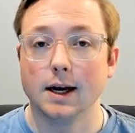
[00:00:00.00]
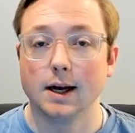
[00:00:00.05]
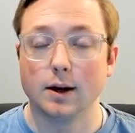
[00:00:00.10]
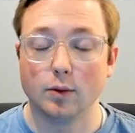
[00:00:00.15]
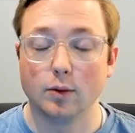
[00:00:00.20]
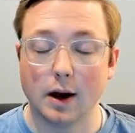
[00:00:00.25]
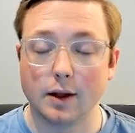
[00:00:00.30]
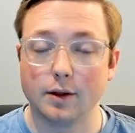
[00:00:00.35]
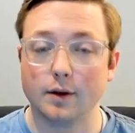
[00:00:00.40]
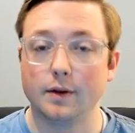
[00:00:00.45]

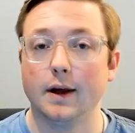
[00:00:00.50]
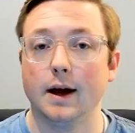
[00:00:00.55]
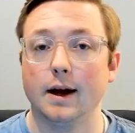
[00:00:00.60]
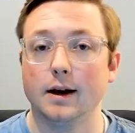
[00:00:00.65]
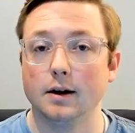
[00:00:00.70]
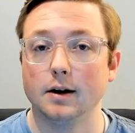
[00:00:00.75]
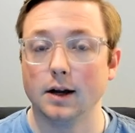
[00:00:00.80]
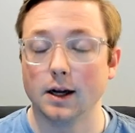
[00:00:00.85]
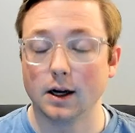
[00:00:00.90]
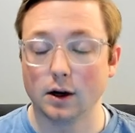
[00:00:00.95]
rather
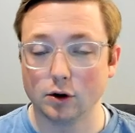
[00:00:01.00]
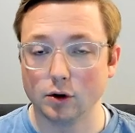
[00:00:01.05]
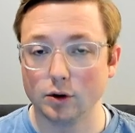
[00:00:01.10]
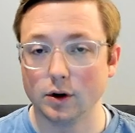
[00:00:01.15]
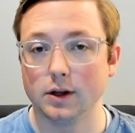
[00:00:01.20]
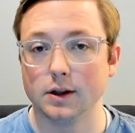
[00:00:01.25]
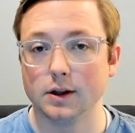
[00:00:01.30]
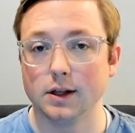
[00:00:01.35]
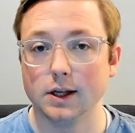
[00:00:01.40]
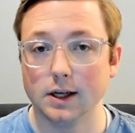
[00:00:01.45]
than
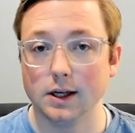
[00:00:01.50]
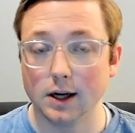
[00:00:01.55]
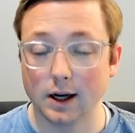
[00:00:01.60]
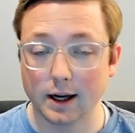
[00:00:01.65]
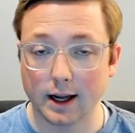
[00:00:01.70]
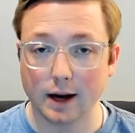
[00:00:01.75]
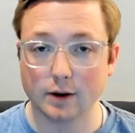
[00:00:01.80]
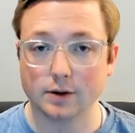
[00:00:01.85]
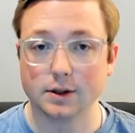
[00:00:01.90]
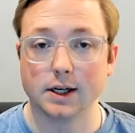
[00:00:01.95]
including the
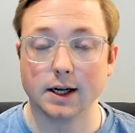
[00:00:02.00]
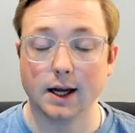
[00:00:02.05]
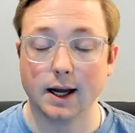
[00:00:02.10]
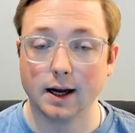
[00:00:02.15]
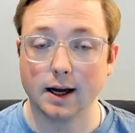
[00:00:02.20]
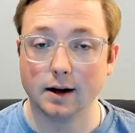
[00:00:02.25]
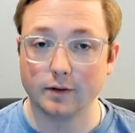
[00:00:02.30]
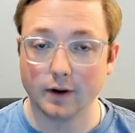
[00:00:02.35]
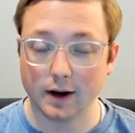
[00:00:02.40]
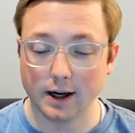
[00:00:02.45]
accounting
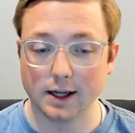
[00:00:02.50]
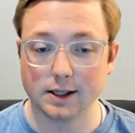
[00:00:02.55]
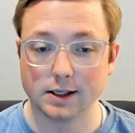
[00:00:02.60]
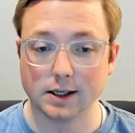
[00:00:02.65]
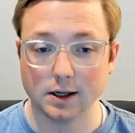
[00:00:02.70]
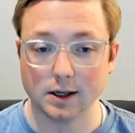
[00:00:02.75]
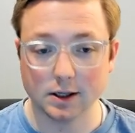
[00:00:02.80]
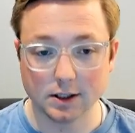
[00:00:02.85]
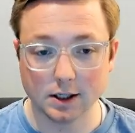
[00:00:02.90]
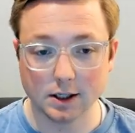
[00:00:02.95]
and
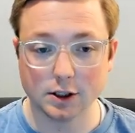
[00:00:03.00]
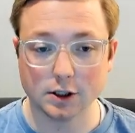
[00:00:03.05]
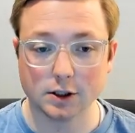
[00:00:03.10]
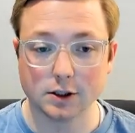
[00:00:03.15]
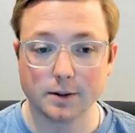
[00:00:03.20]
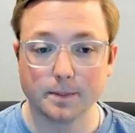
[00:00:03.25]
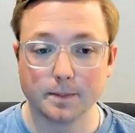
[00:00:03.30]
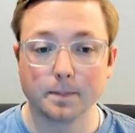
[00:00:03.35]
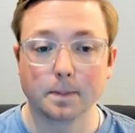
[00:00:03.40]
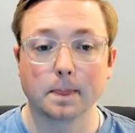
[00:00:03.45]
financing decisions.